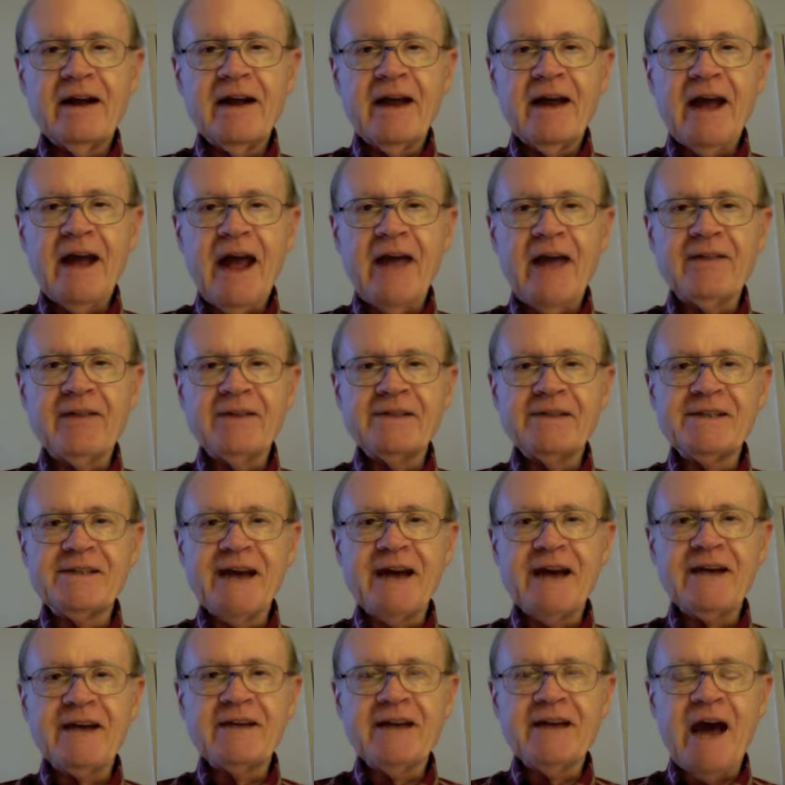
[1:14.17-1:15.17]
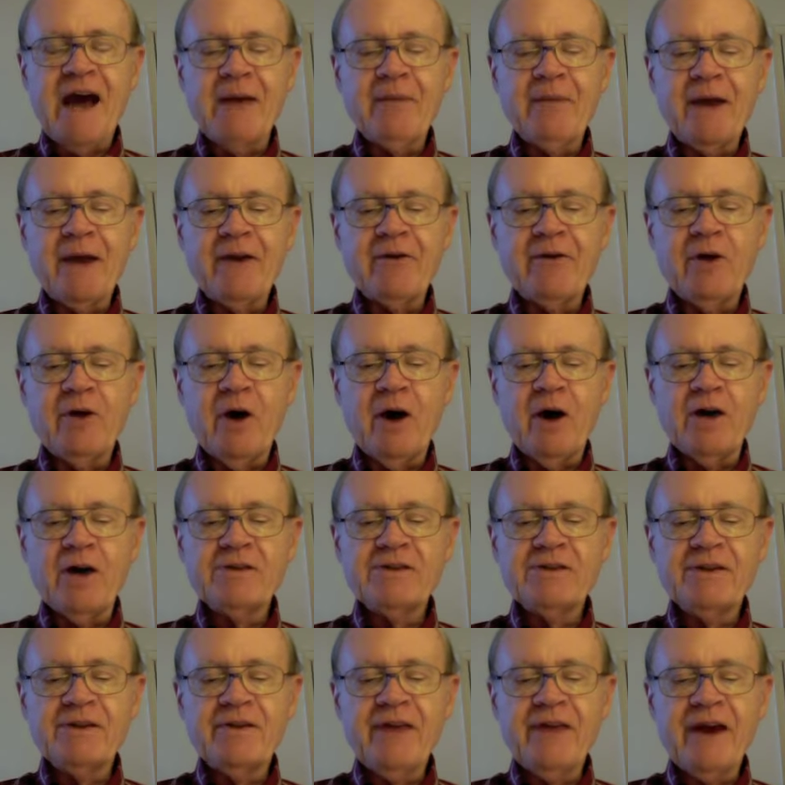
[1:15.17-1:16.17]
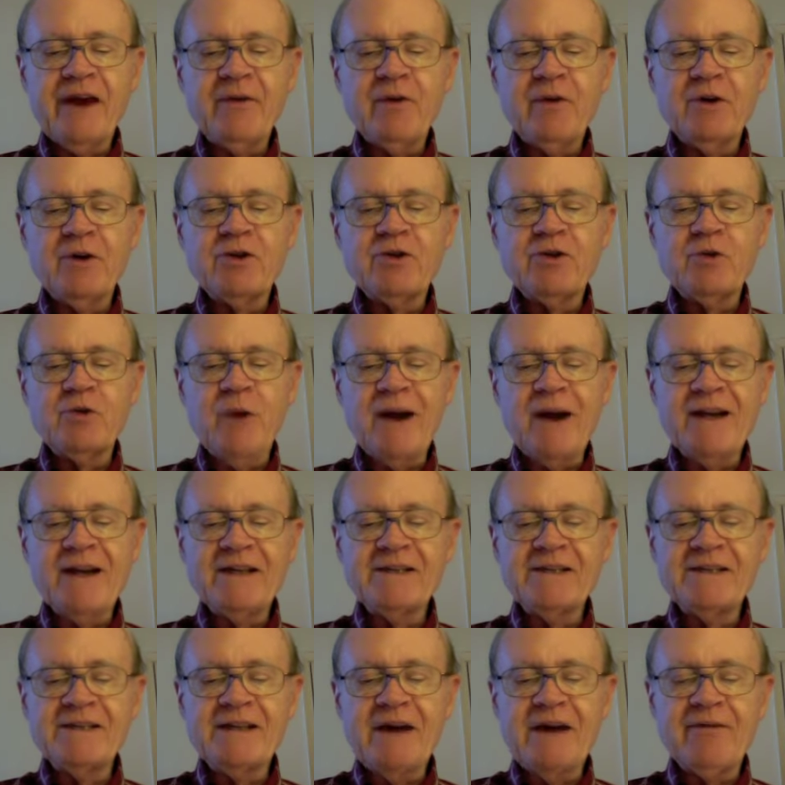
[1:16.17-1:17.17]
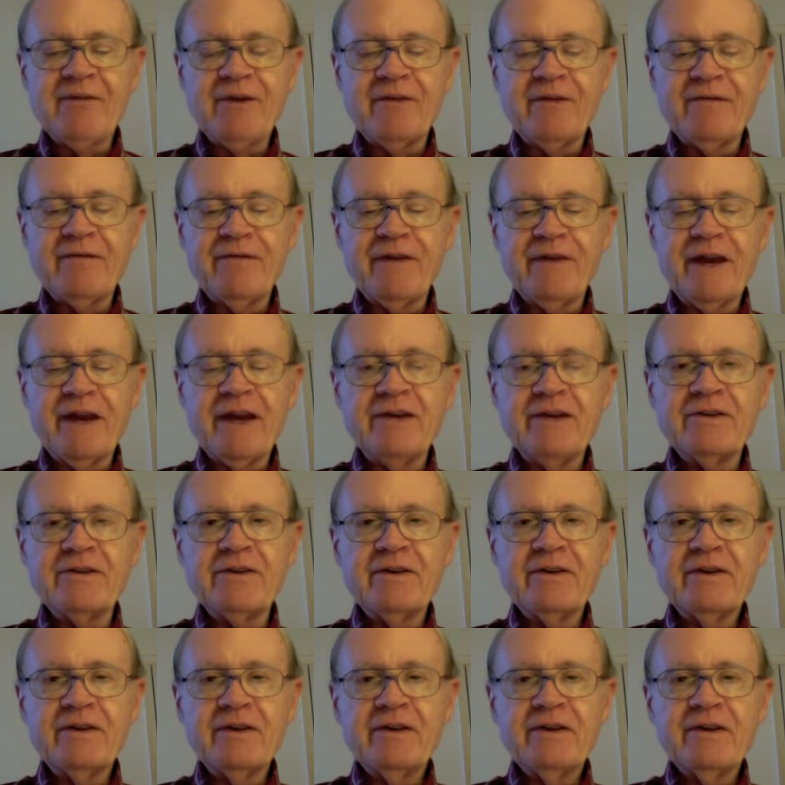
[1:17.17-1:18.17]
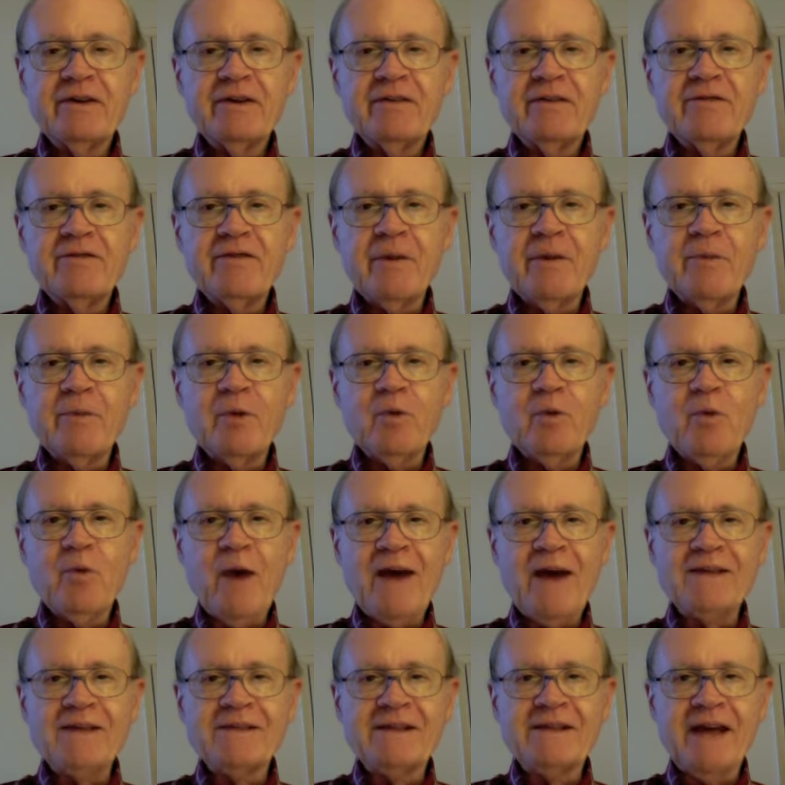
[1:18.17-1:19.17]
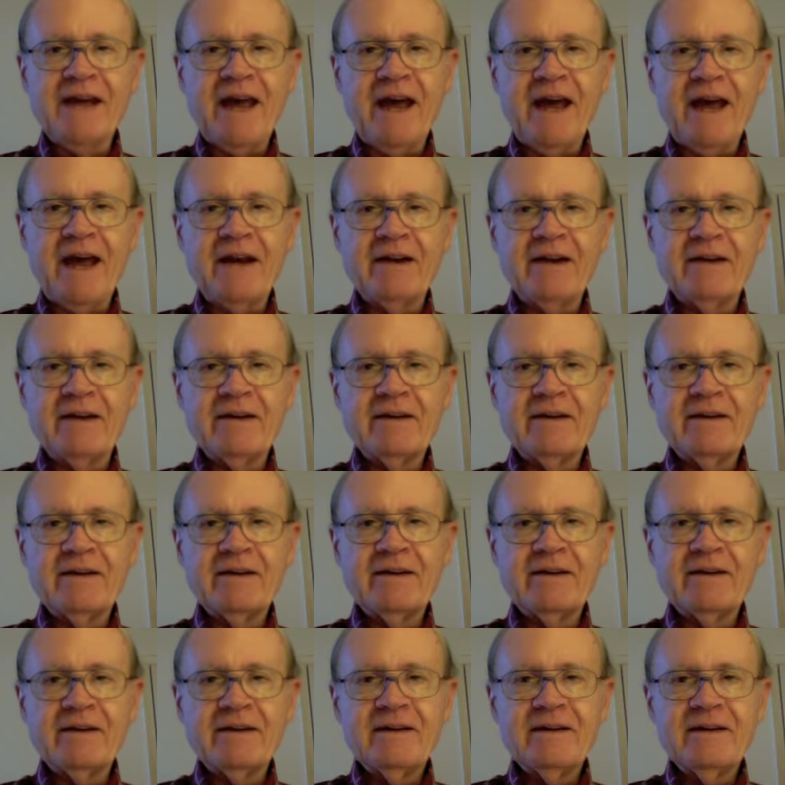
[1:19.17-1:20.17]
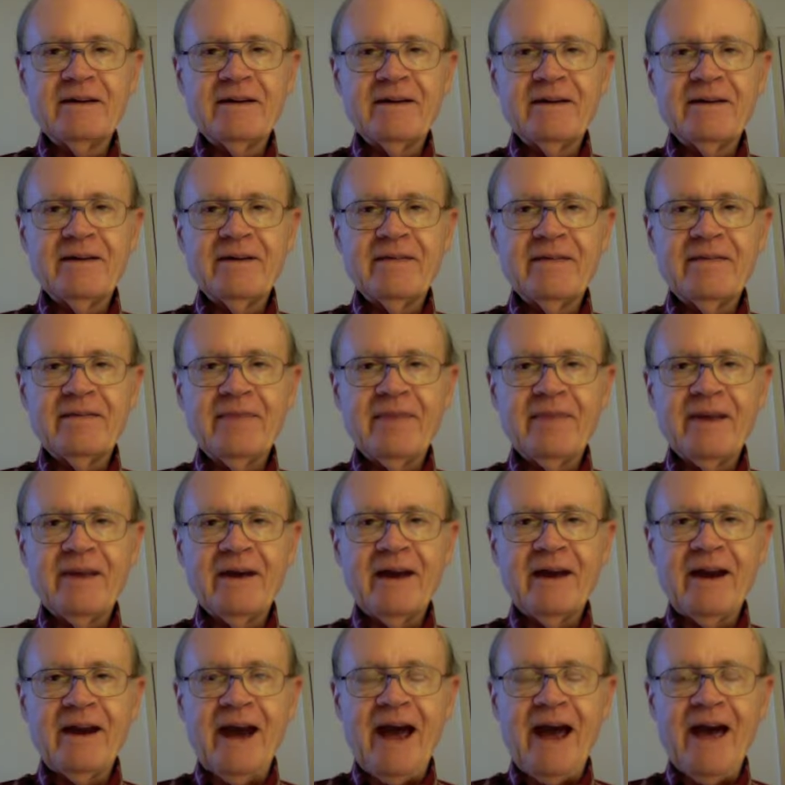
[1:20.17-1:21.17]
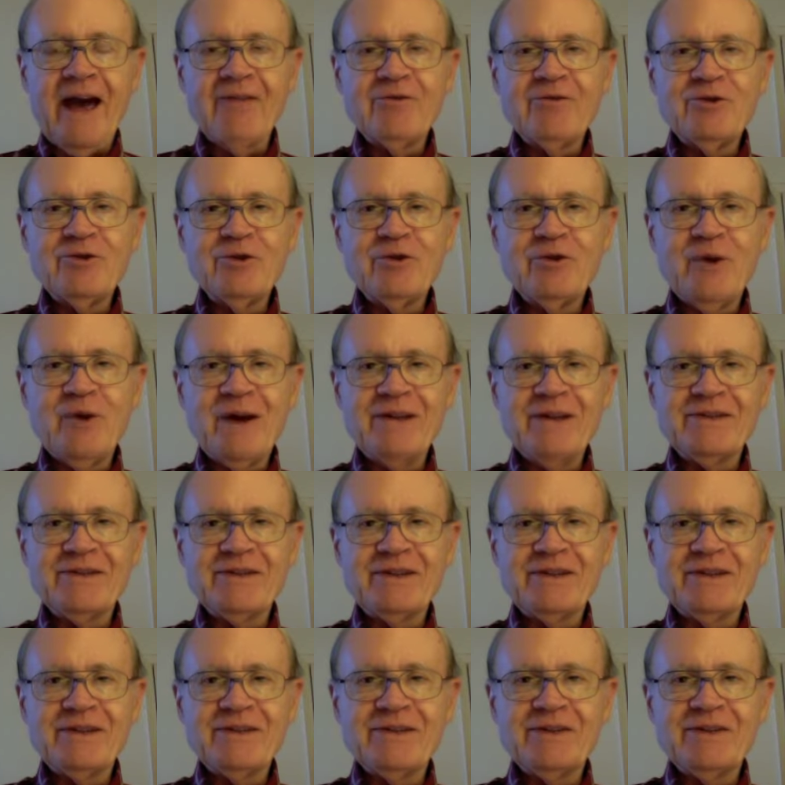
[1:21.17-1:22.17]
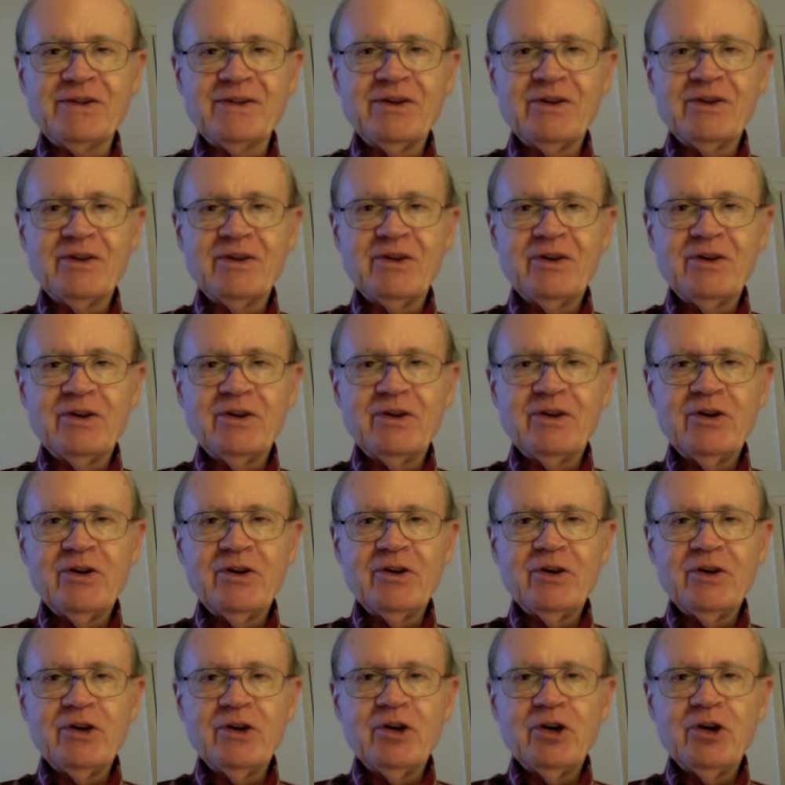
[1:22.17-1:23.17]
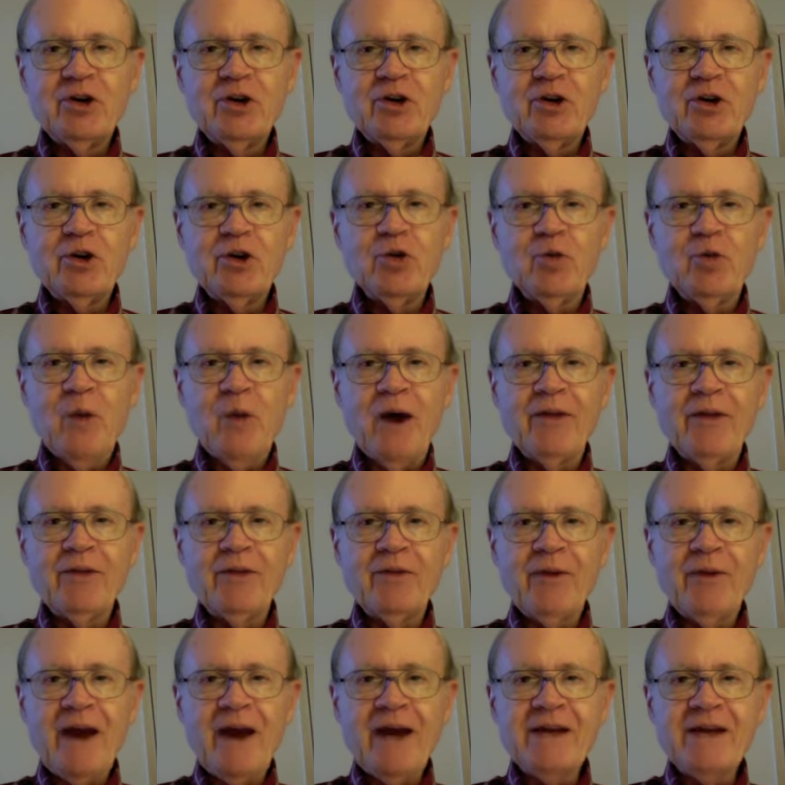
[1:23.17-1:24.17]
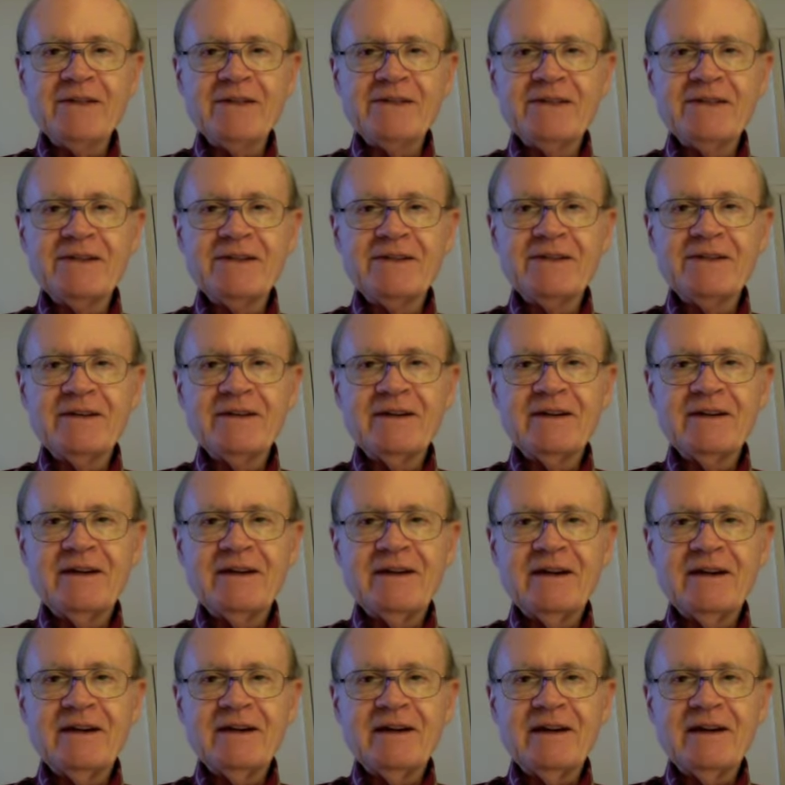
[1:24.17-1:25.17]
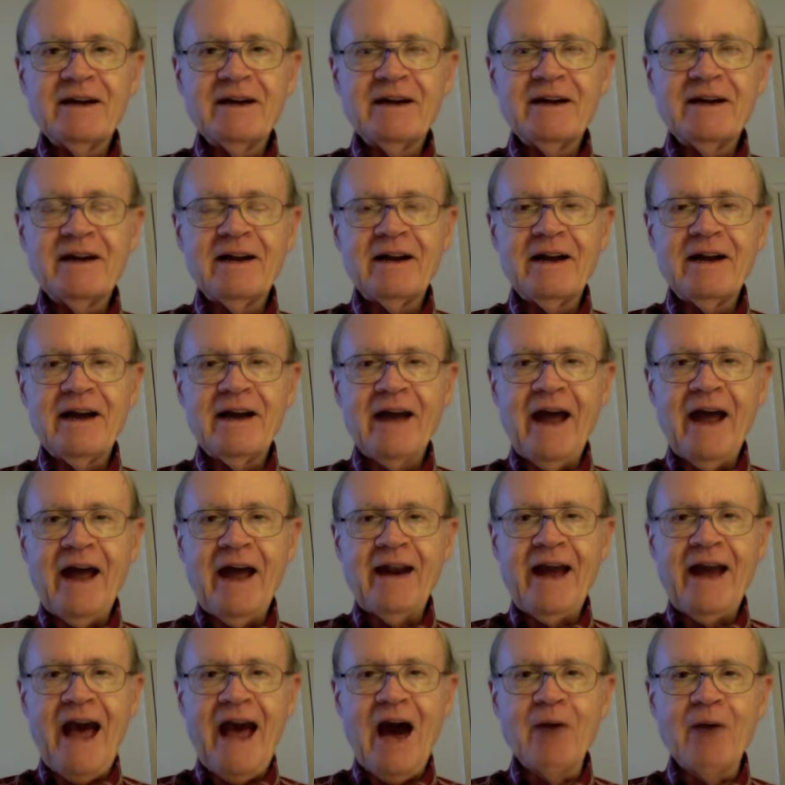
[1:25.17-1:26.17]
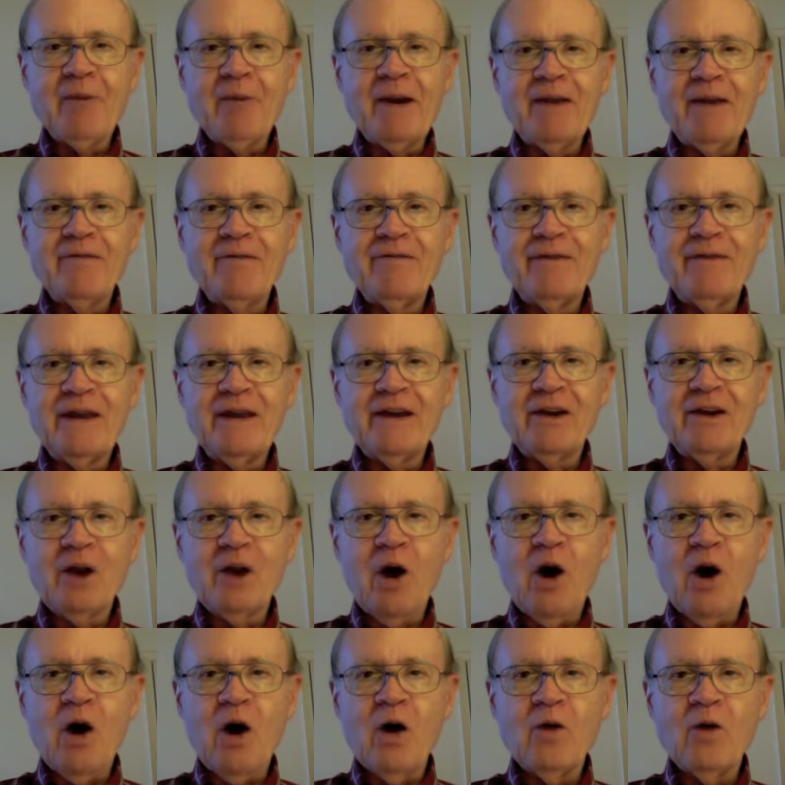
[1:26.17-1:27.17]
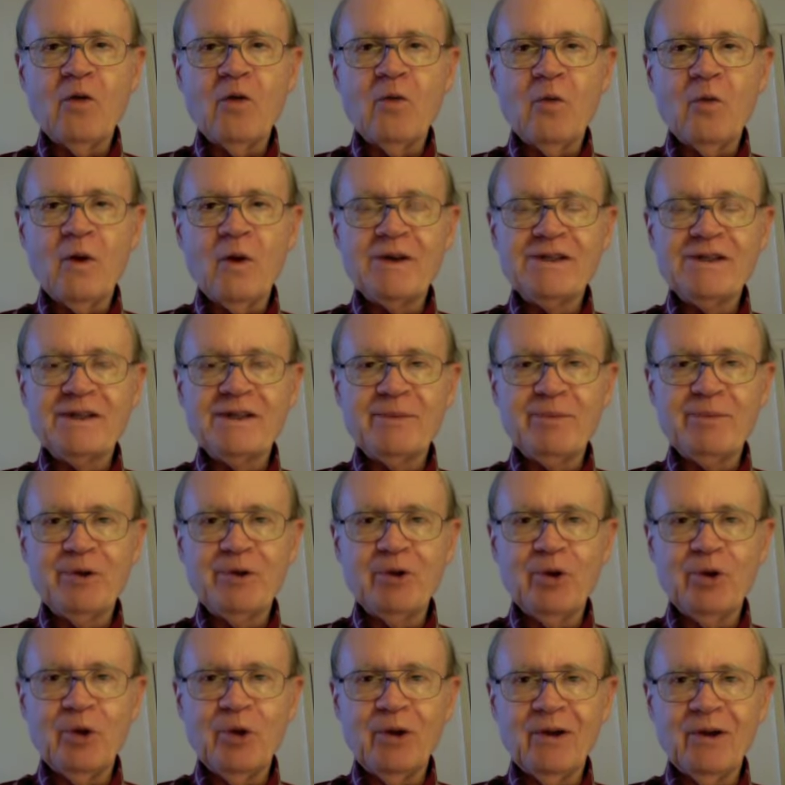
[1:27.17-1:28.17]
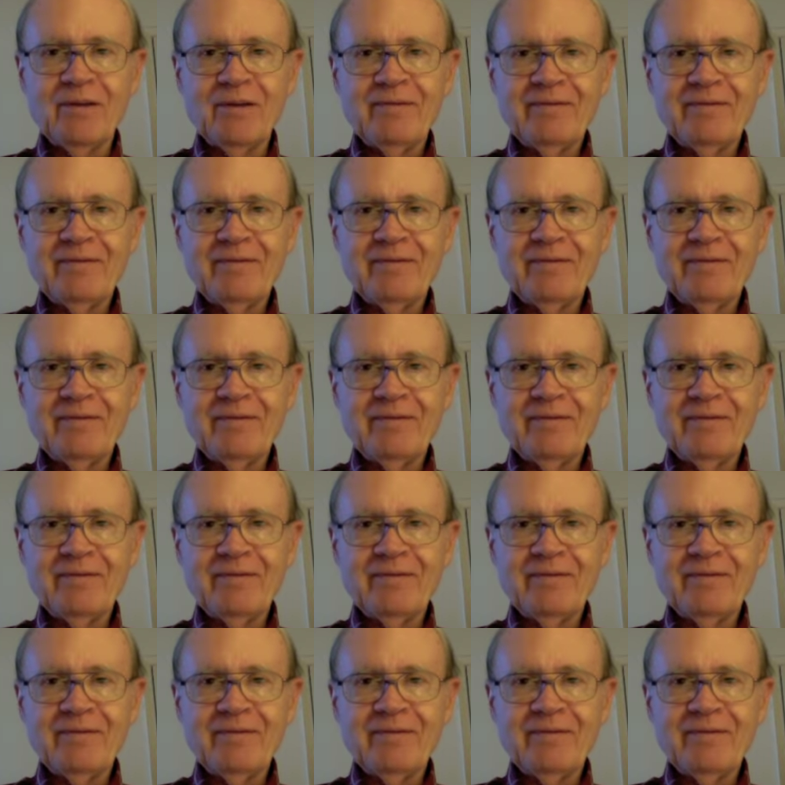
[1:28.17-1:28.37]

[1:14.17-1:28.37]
and the second time they crossed, they were 27 feet from the west end. And I have two questions Who won the race? And how many feet long was the pool?